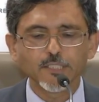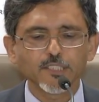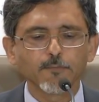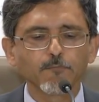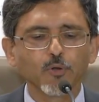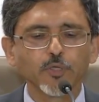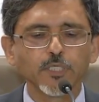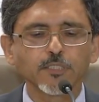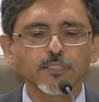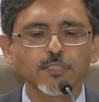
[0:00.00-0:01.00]
its
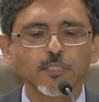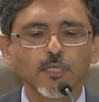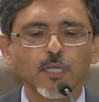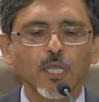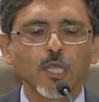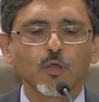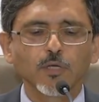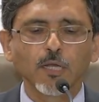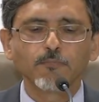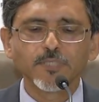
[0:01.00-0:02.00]
employees
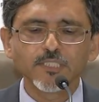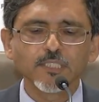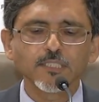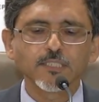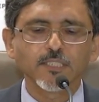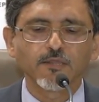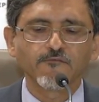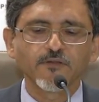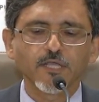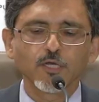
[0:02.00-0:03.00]
conduct business in South
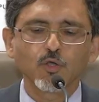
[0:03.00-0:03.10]
Africa in